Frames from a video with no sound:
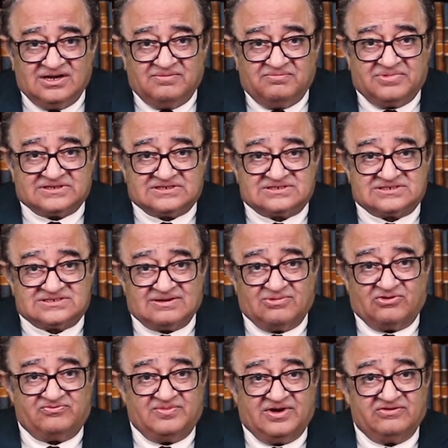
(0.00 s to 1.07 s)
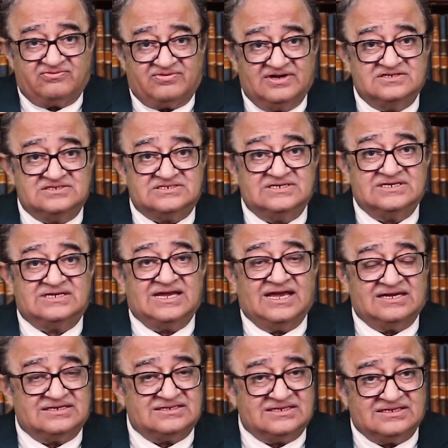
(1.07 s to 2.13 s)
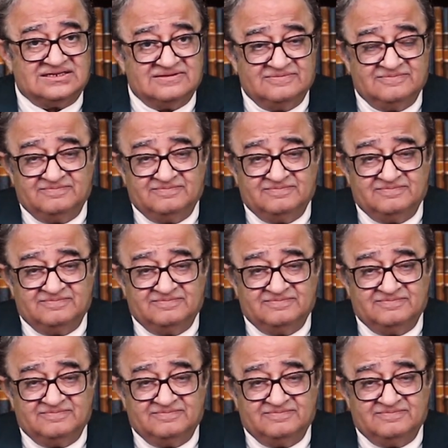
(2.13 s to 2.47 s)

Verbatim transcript: But some of my friends in Canada